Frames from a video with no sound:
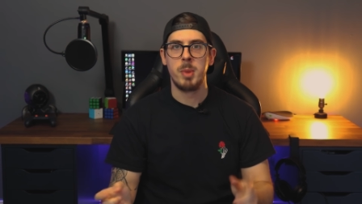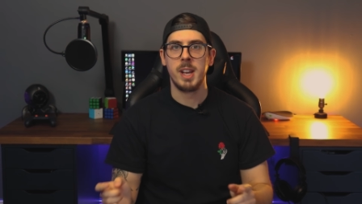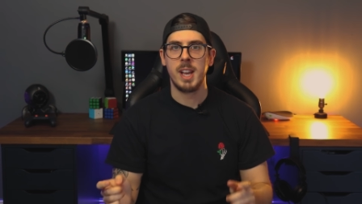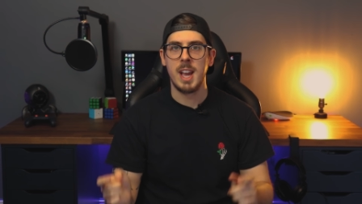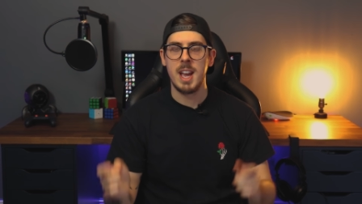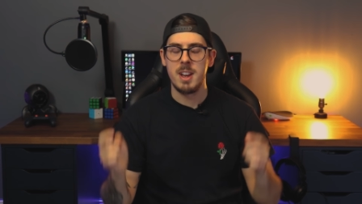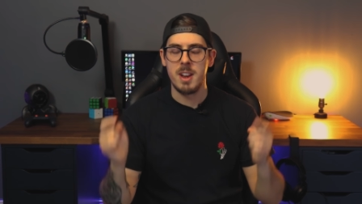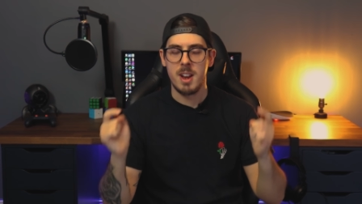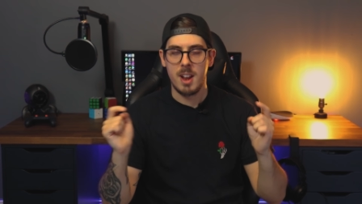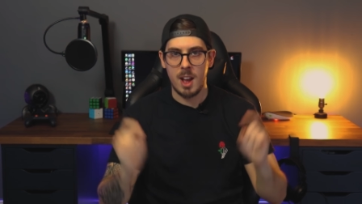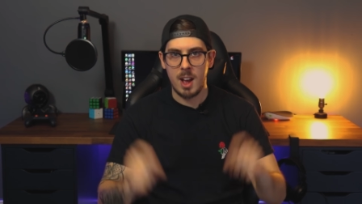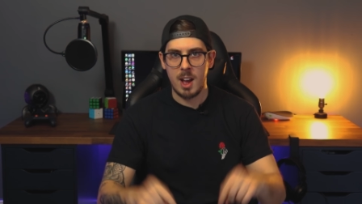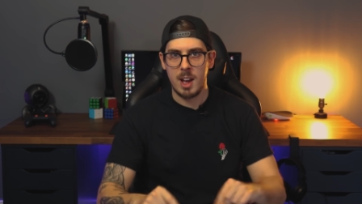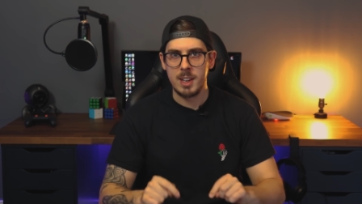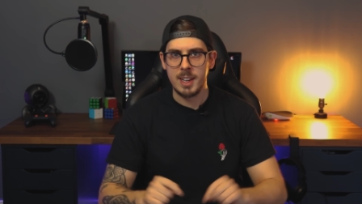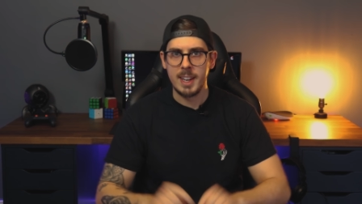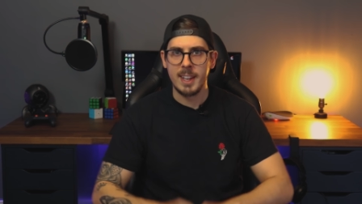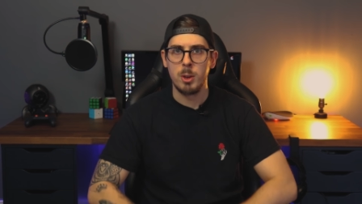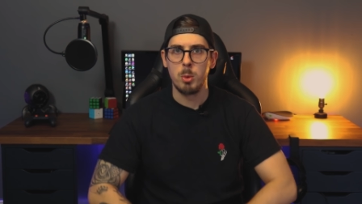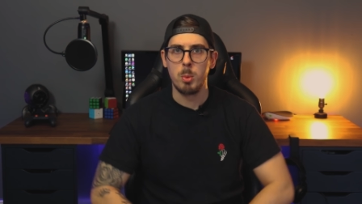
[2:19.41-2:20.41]
but again,
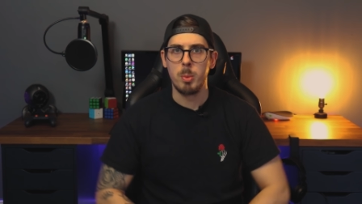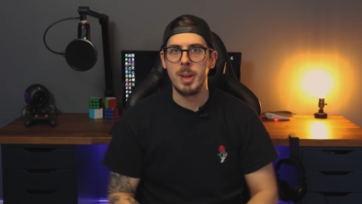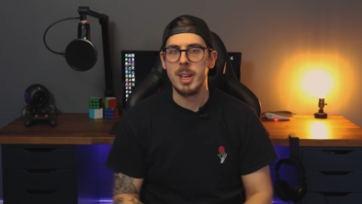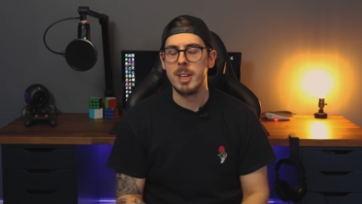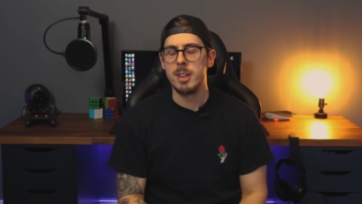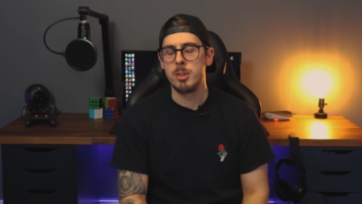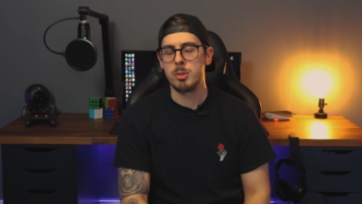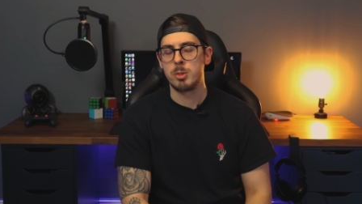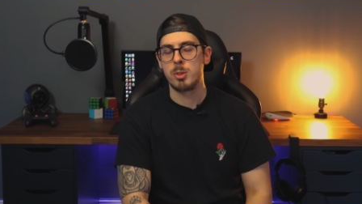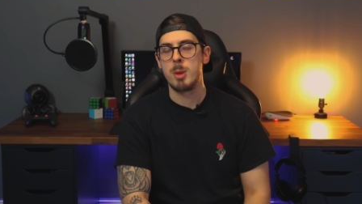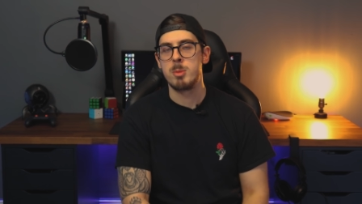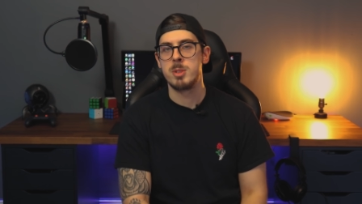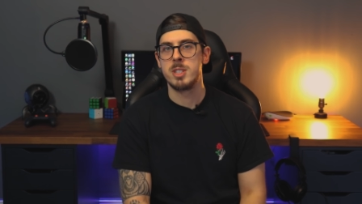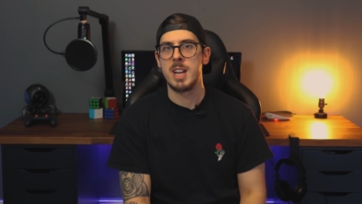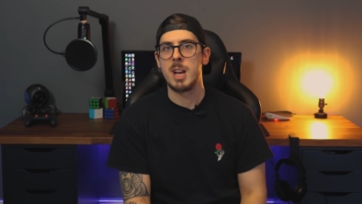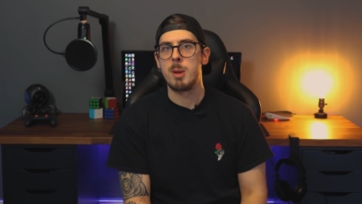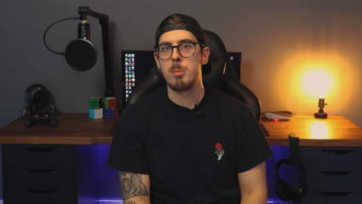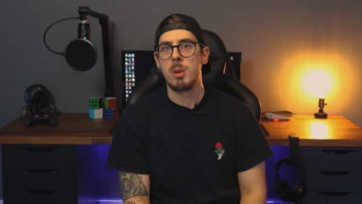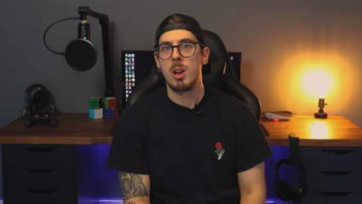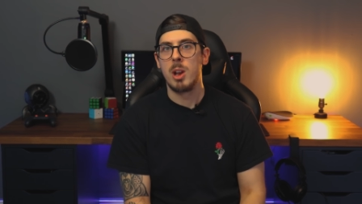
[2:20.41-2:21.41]
uh, link will be in the
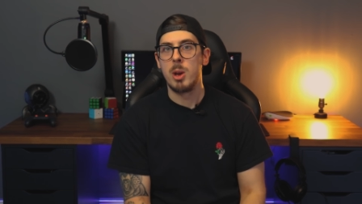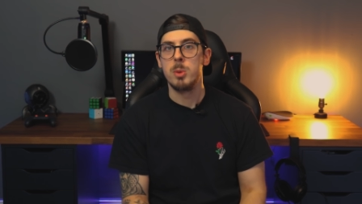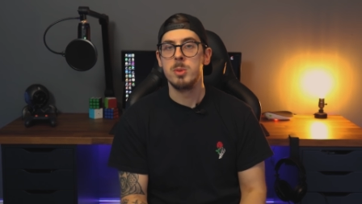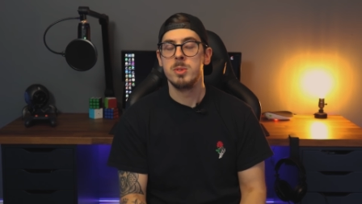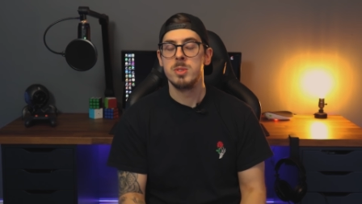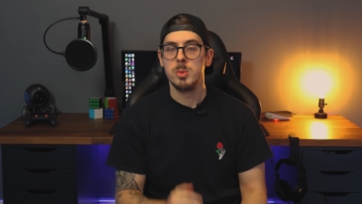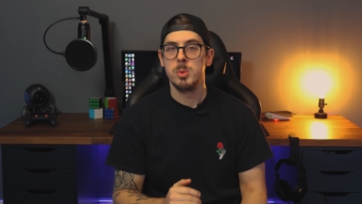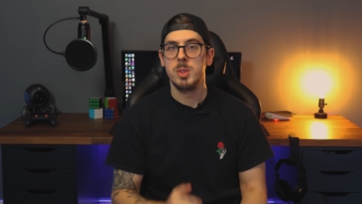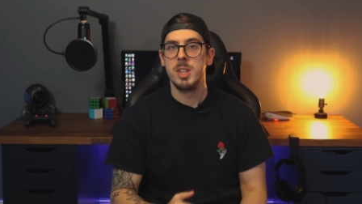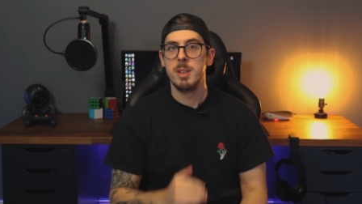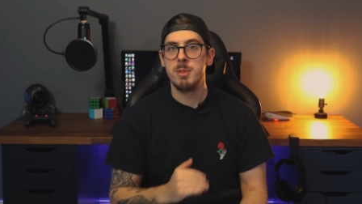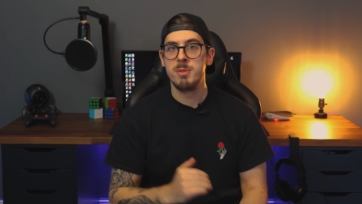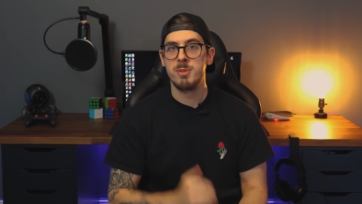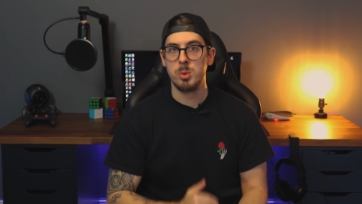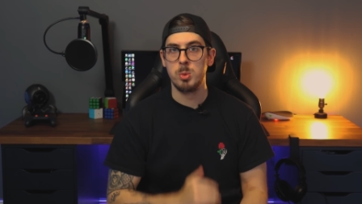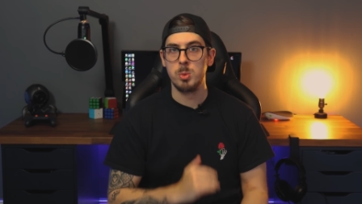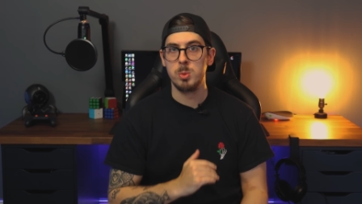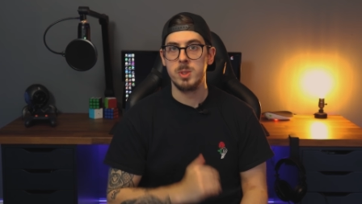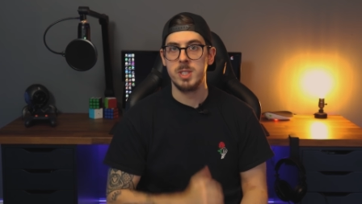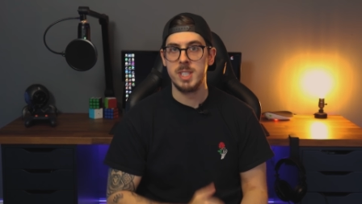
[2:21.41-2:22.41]
description down below to the
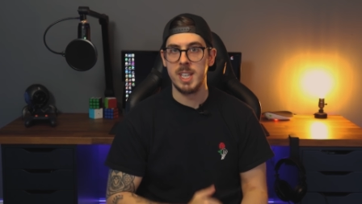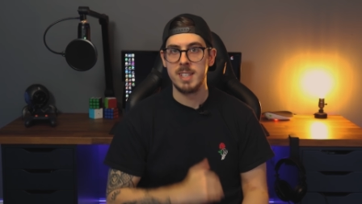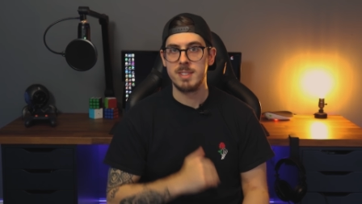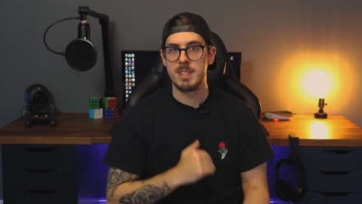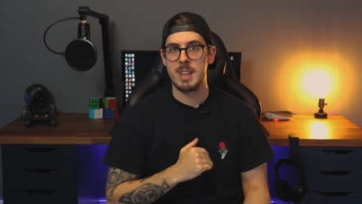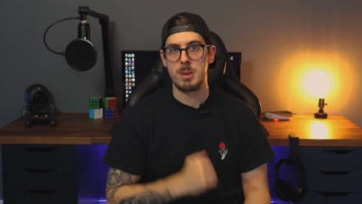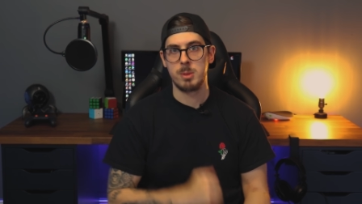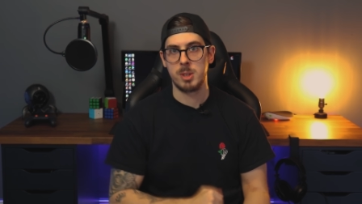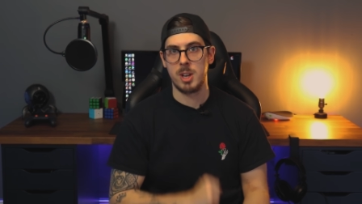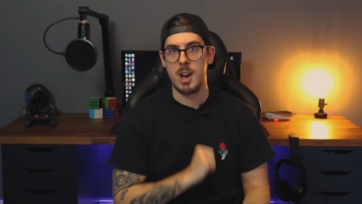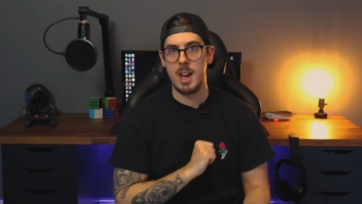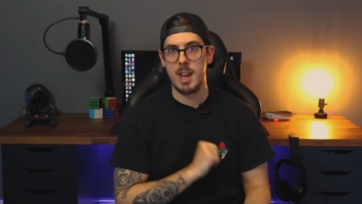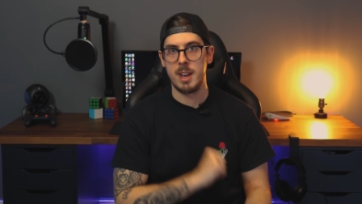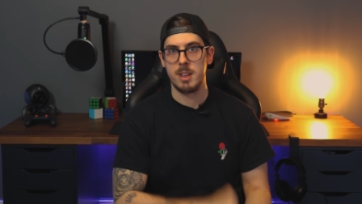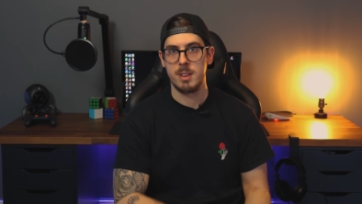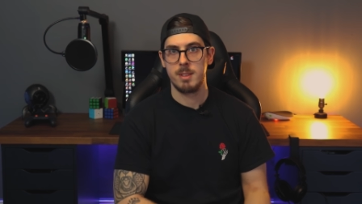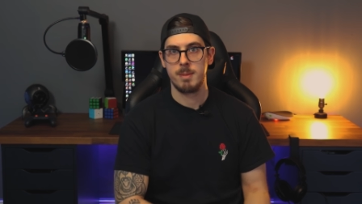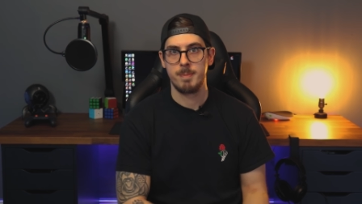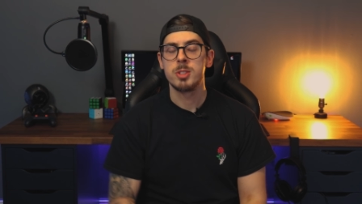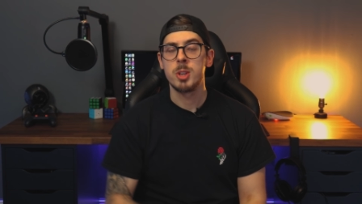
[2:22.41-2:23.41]
full detailed guide.